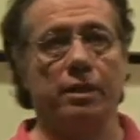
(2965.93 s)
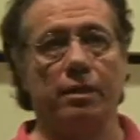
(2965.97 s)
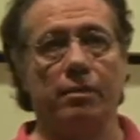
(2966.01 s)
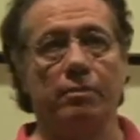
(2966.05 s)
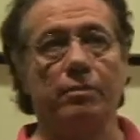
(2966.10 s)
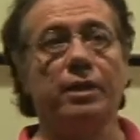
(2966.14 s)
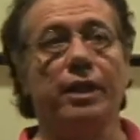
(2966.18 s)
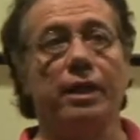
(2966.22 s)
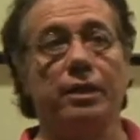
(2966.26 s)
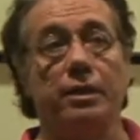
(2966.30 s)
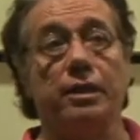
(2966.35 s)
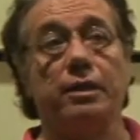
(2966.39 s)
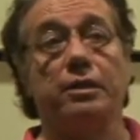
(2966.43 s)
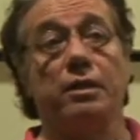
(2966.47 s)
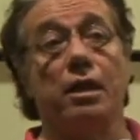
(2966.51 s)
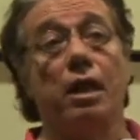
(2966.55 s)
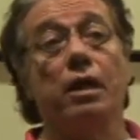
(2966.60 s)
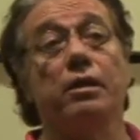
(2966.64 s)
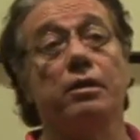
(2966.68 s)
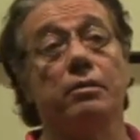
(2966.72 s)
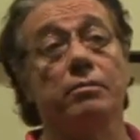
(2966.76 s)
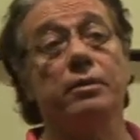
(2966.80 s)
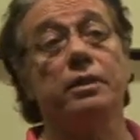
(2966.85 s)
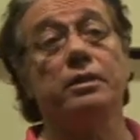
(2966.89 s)
I'm glad they
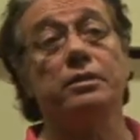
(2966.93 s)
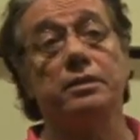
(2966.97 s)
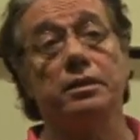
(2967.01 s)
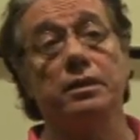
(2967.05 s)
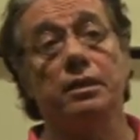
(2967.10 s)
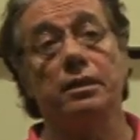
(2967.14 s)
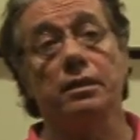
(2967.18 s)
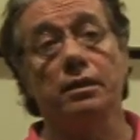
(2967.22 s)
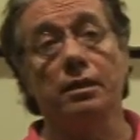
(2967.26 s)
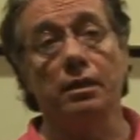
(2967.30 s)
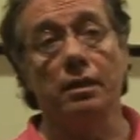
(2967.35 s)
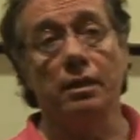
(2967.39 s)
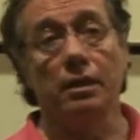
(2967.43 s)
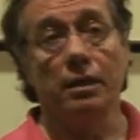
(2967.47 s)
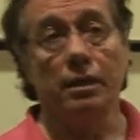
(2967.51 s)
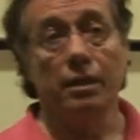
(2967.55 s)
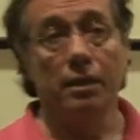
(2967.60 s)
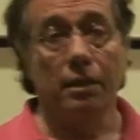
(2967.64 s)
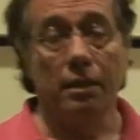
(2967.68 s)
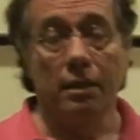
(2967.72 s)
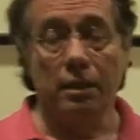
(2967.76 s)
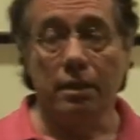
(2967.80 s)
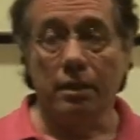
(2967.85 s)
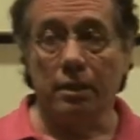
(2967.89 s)
documented it,
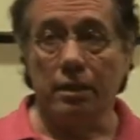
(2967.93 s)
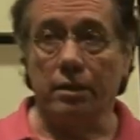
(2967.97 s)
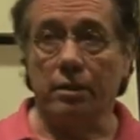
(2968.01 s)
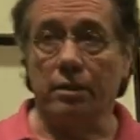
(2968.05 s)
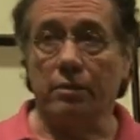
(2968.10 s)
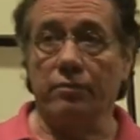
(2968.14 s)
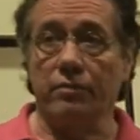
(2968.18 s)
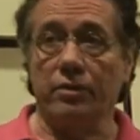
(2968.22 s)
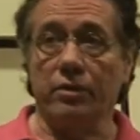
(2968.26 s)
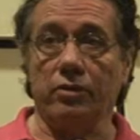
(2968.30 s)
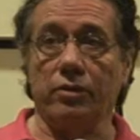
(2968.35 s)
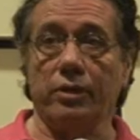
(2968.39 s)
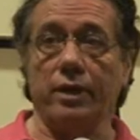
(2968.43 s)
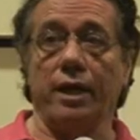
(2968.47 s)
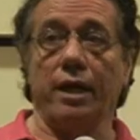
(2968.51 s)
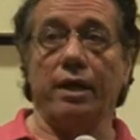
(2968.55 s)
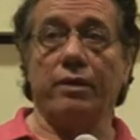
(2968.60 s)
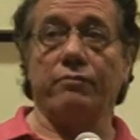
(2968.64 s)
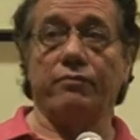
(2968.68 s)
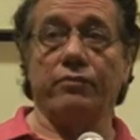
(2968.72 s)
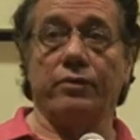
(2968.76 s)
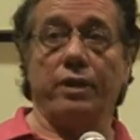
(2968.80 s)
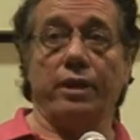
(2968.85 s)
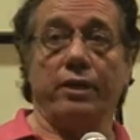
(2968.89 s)
you know, even though they got
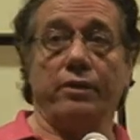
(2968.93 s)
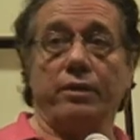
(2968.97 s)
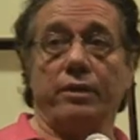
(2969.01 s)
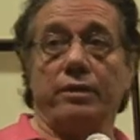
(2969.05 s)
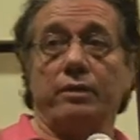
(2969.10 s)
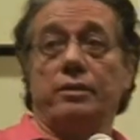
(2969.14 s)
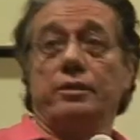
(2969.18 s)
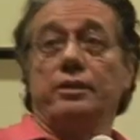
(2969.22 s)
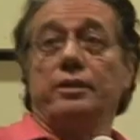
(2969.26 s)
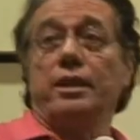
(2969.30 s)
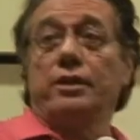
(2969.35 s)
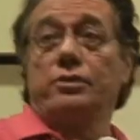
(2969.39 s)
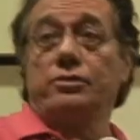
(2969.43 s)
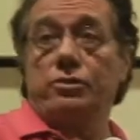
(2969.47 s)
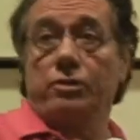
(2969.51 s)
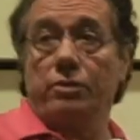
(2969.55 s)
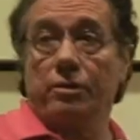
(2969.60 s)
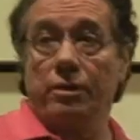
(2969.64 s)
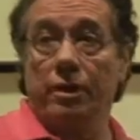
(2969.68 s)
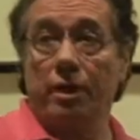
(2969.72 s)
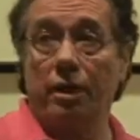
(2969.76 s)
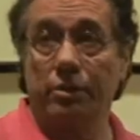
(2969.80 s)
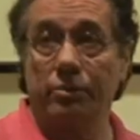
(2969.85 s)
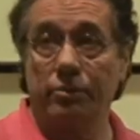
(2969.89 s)
it for nothing. Yes, sir,
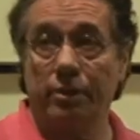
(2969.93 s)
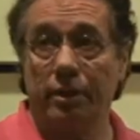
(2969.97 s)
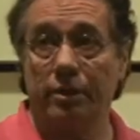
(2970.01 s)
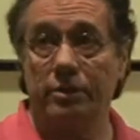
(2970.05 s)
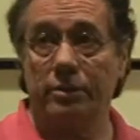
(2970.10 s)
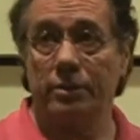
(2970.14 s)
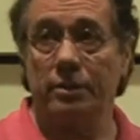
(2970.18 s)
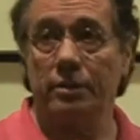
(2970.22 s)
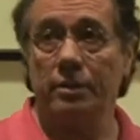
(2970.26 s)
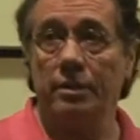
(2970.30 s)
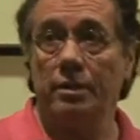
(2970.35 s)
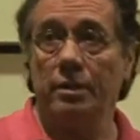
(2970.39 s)
Andres.